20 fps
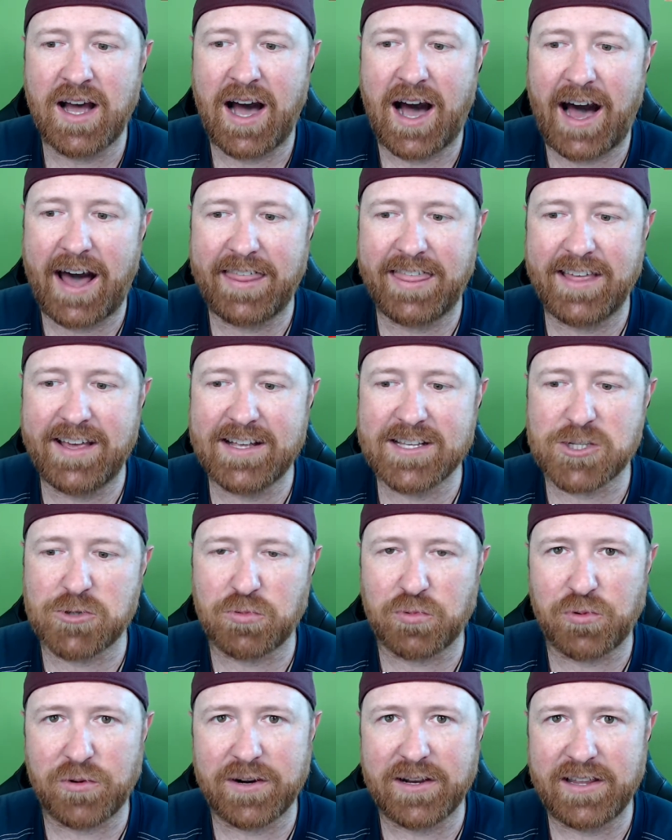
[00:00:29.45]
I think it's
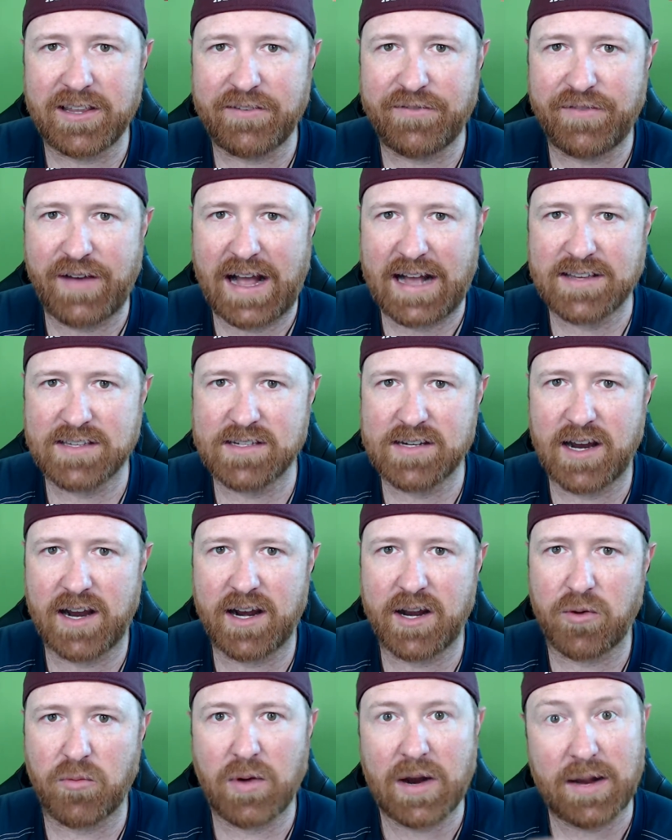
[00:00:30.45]
really
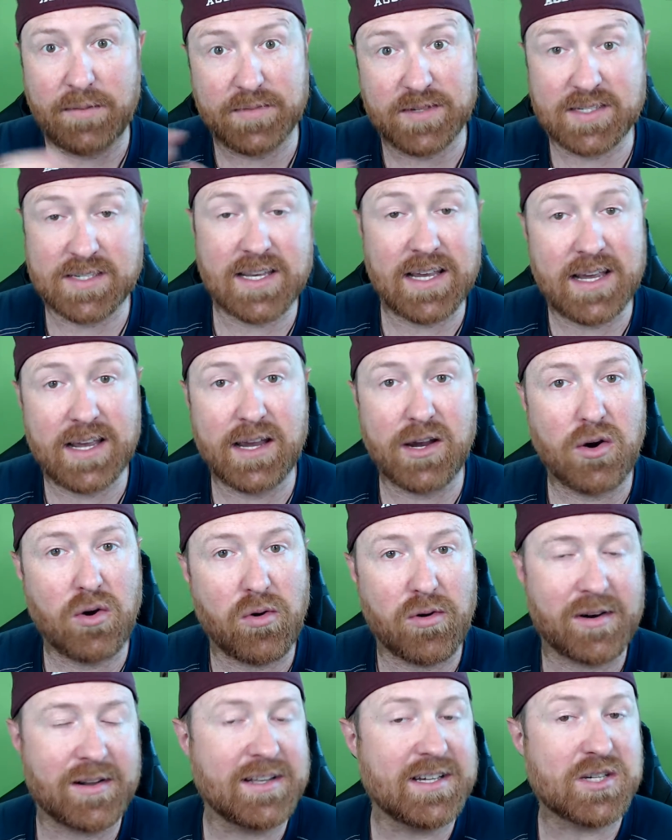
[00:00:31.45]
fascinating what I'm seeing,
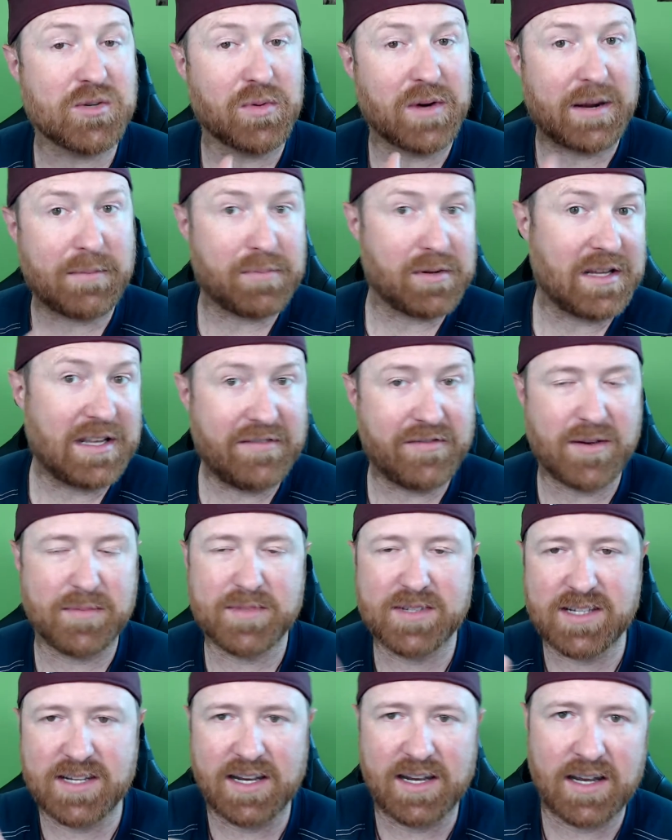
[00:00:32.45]
or at least what I believe I'm
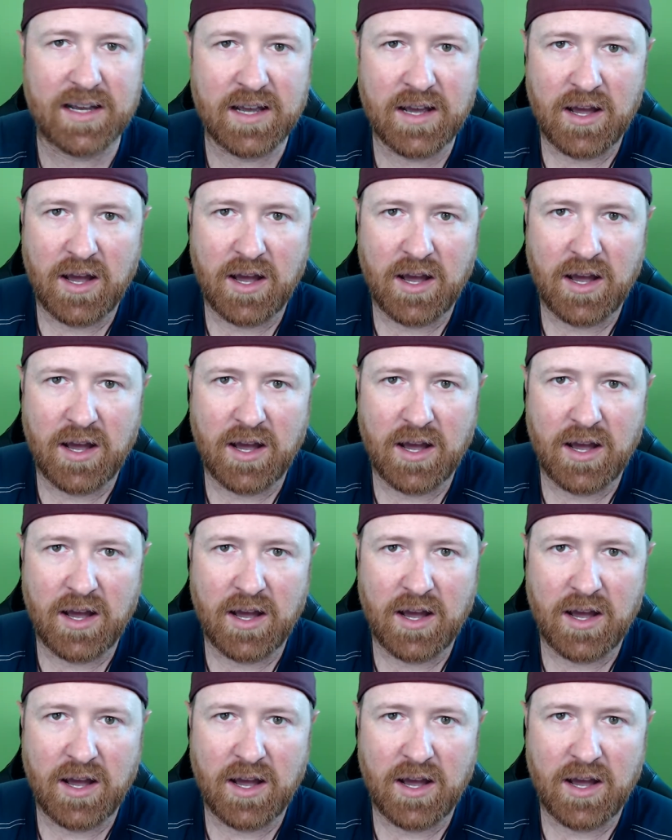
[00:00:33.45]
seeing.